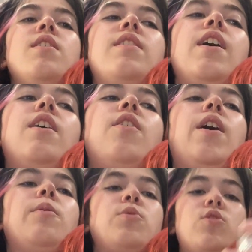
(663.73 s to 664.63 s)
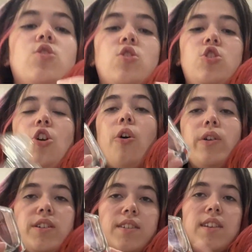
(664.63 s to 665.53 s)
Now, I was
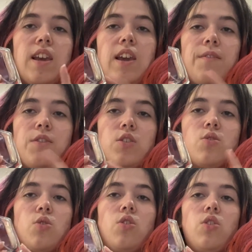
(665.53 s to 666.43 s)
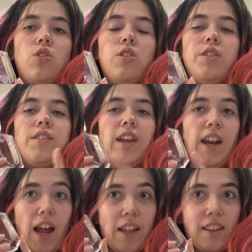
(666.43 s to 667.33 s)
going to see if the store that
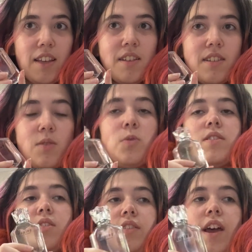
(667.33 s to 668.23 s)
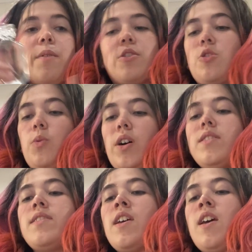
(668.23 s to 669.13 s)
had this was still there, which it
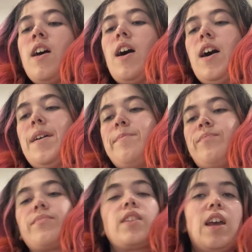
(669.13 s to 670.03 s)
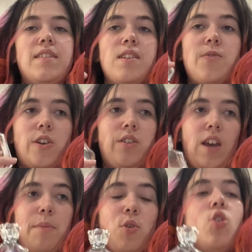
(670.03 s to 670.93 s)
was, um, and see if I could
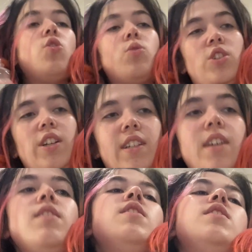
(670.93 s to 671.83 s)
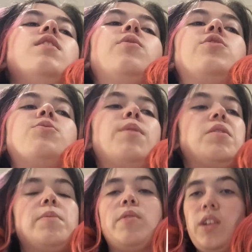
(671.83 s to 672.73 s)
get more, which I did, which
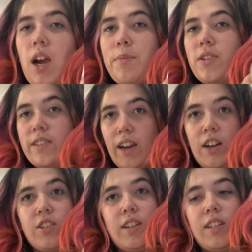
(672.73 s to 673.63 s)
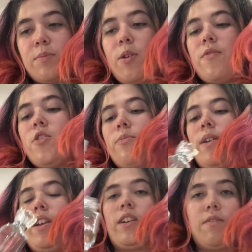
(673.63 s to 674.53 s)
makes me really happy because I actually like this perfume
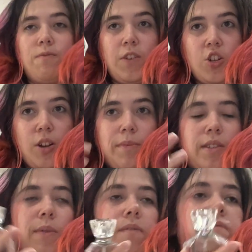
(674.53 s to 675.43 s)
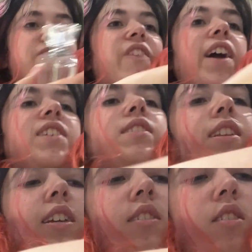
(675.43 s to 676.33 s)
and I can finish up this one finally.